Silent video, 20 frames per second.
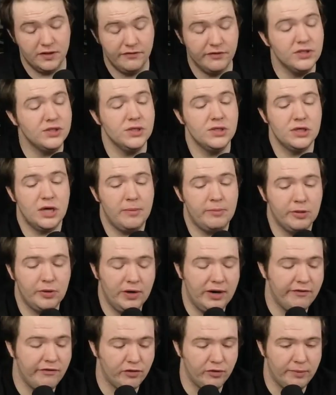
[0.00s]
if it's a
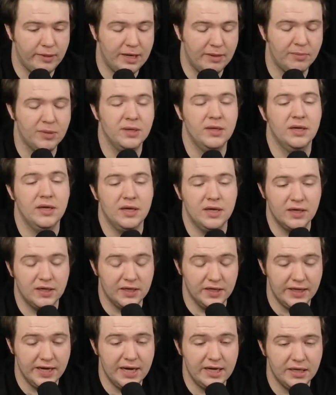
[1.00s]
topographical map,
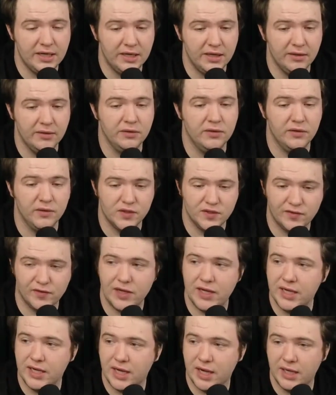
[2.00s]
Connecticut, those
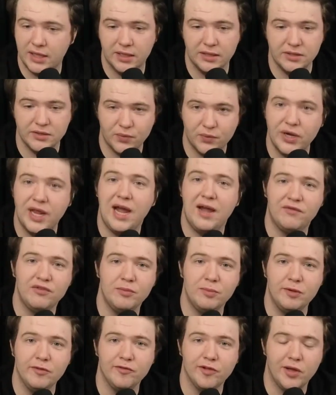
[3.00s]
flying islands would have to
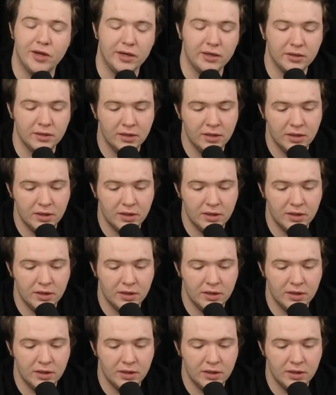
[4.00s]
be flying.